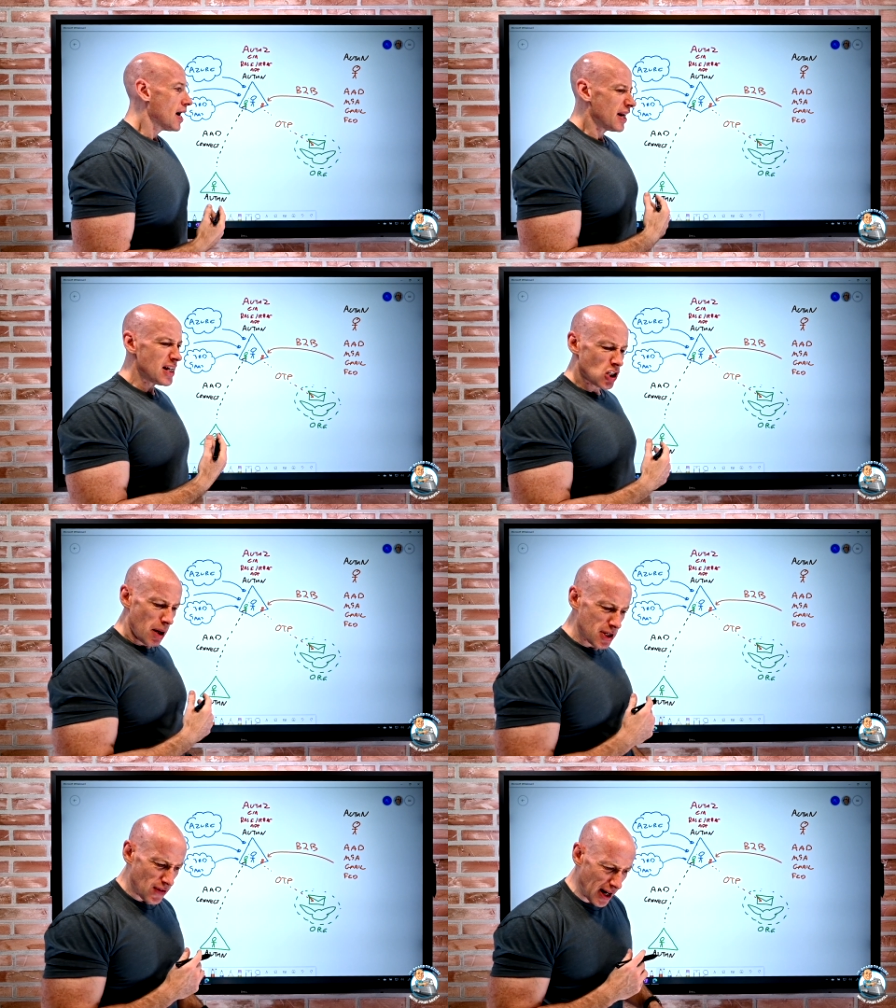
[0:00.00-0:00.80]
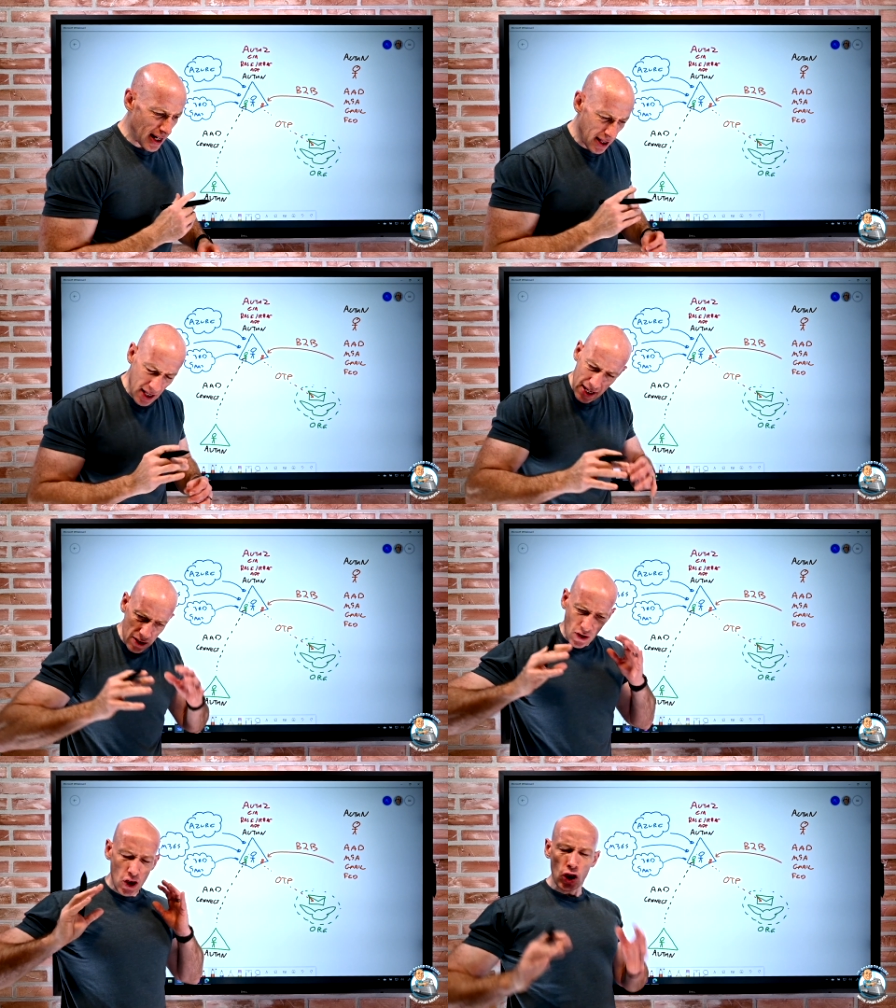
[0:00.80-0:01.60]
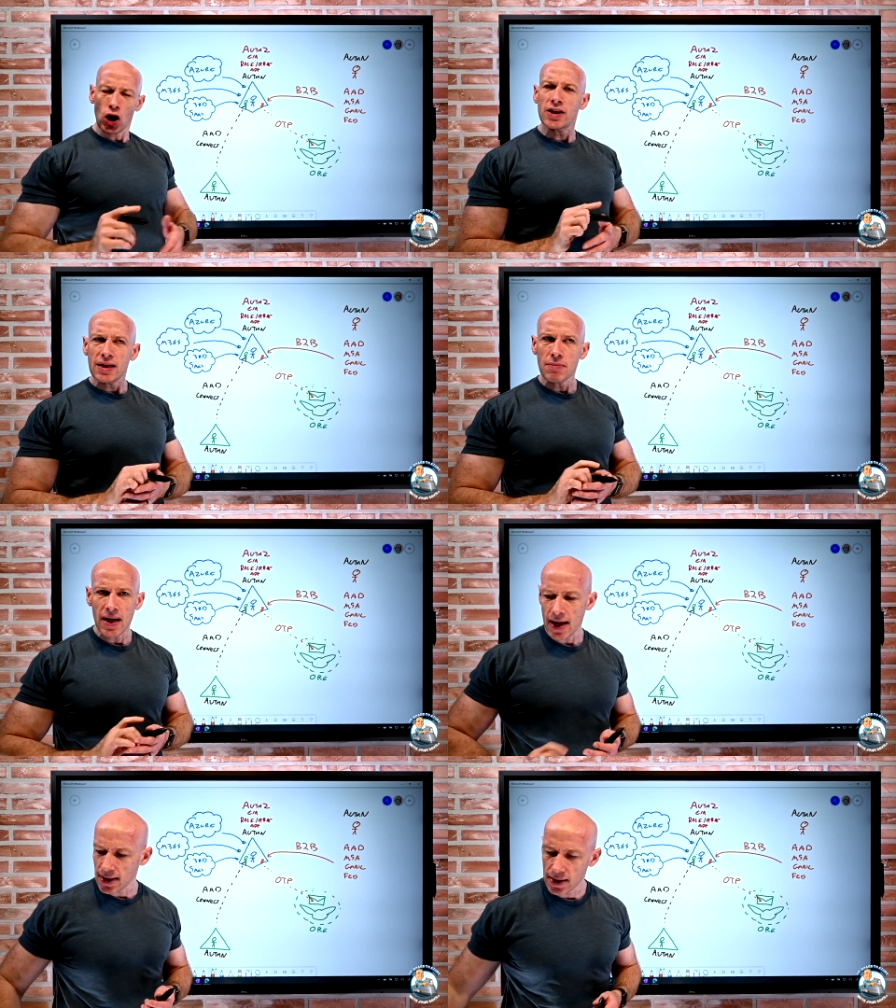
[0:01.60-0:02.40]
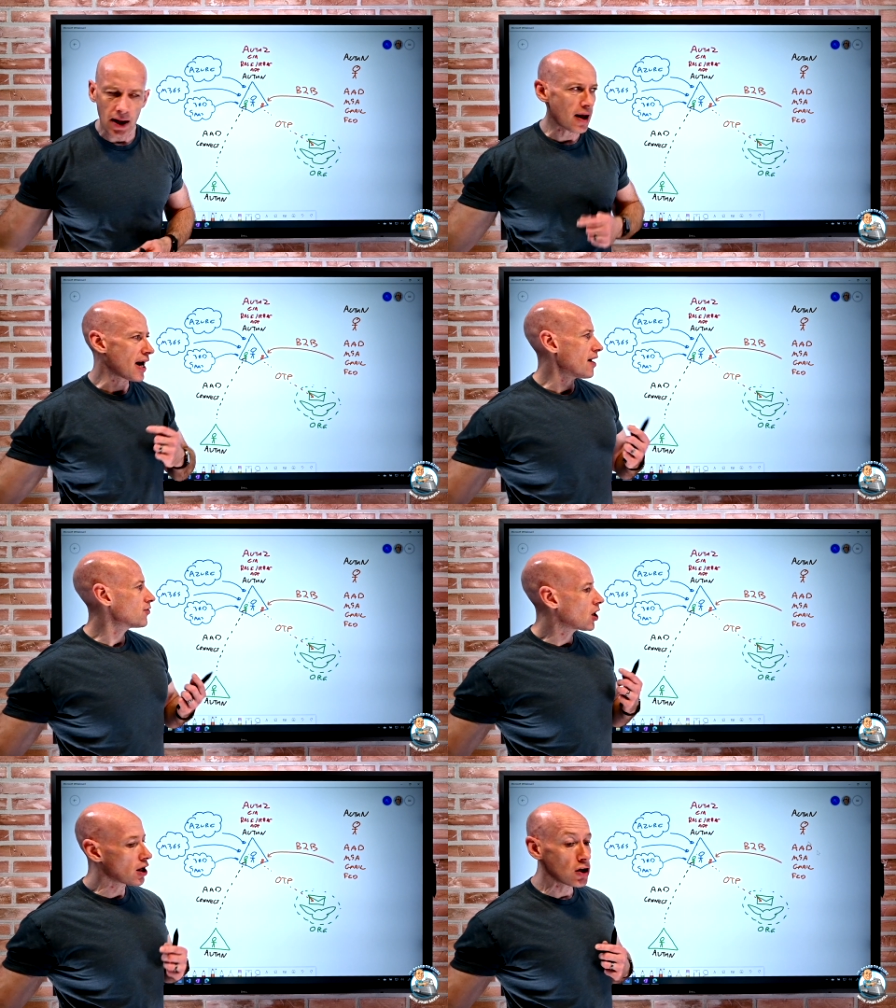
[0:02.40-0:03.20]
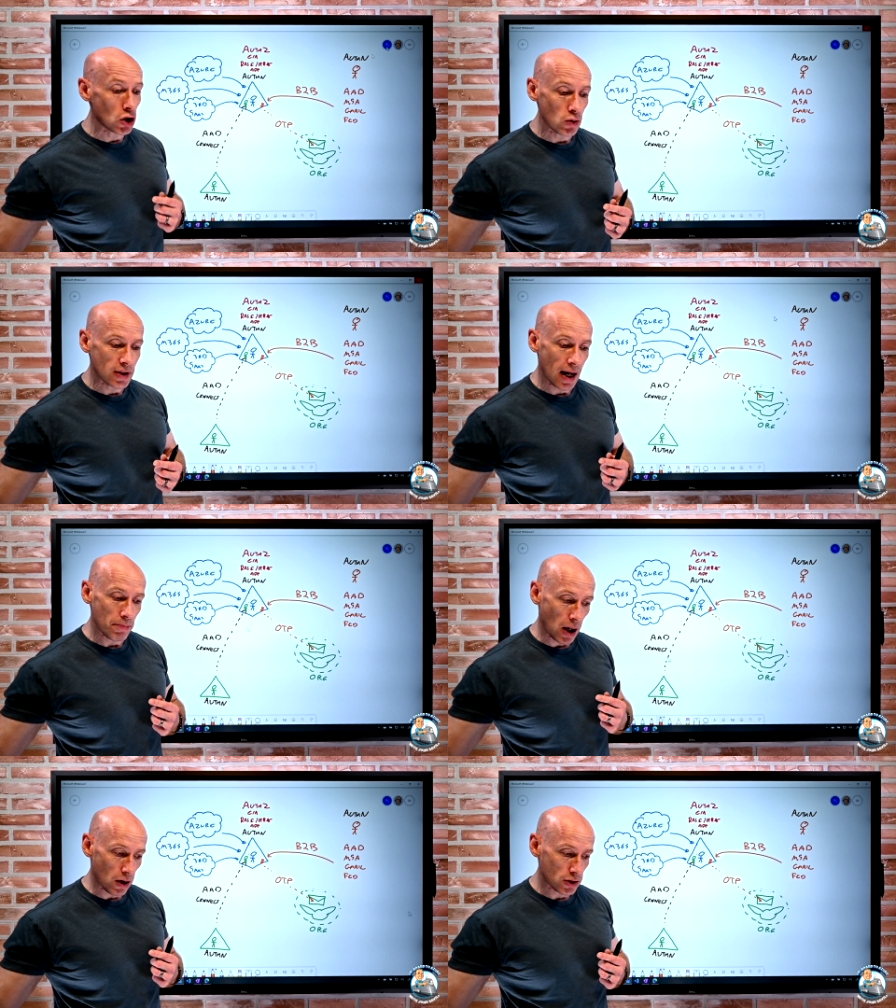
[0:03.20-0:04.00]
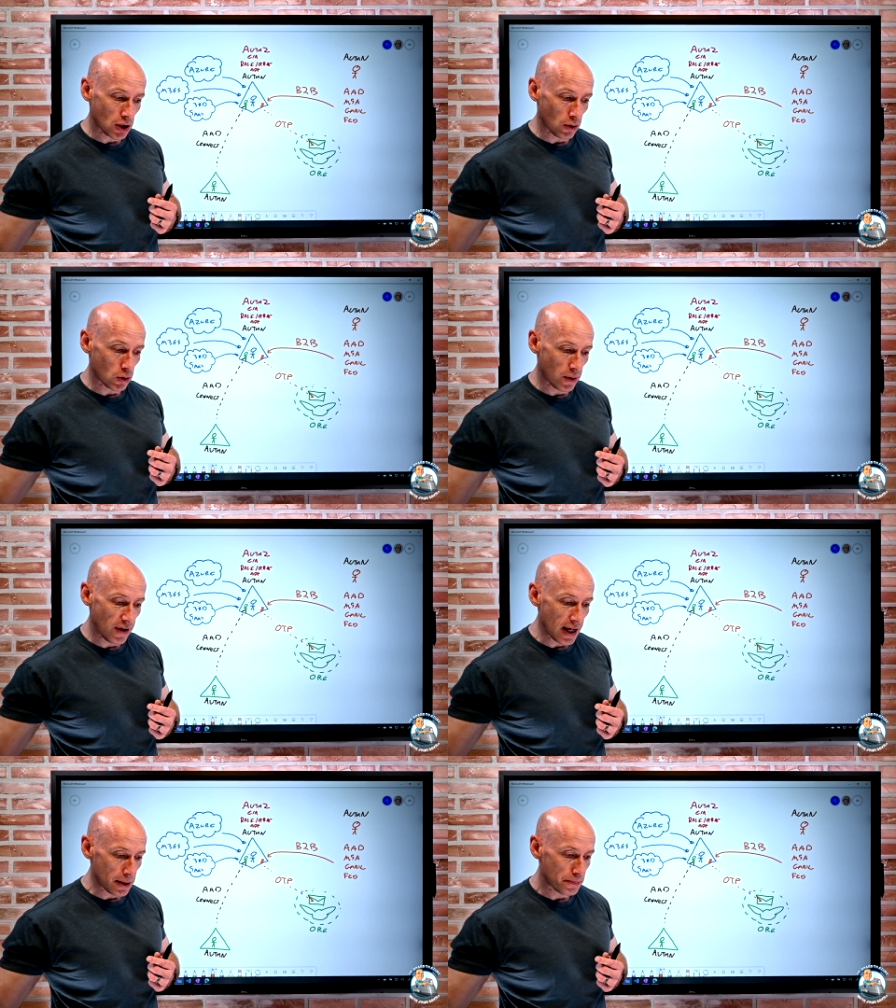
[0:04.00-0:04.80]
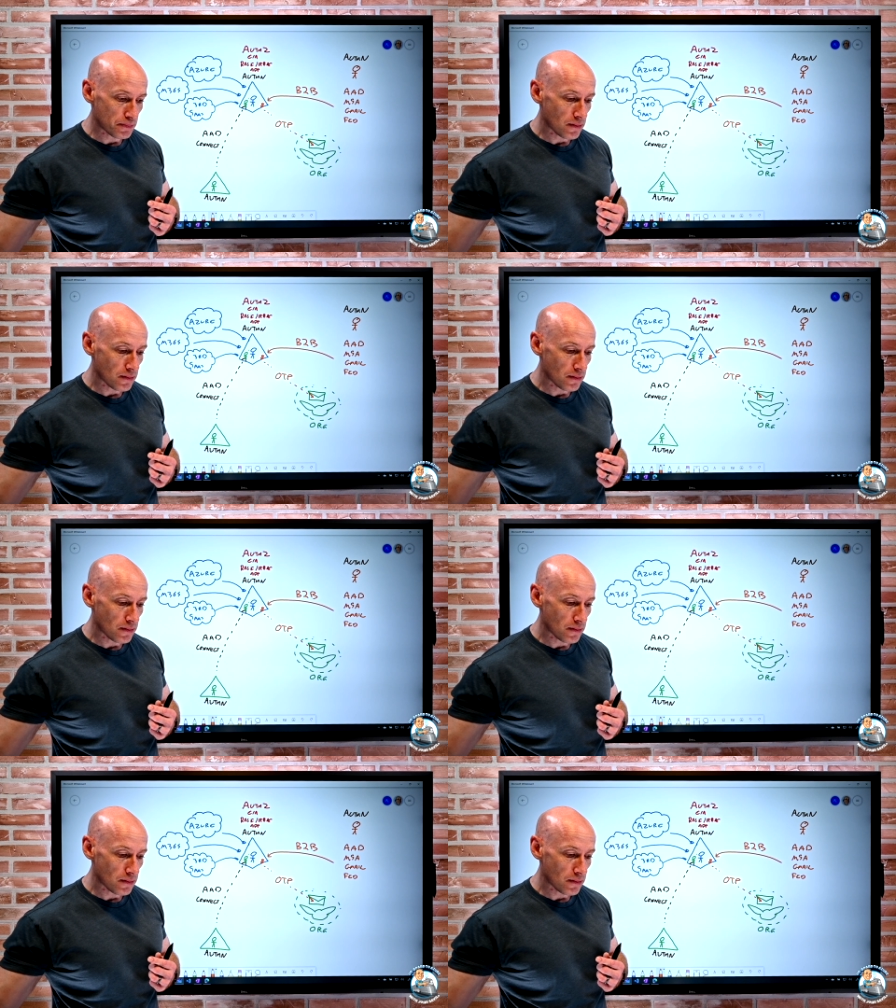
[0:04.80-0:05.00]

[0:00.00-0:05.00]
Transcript: And each time it's valid, I think it's for 30 minutes that I have to kind of use that passcode within.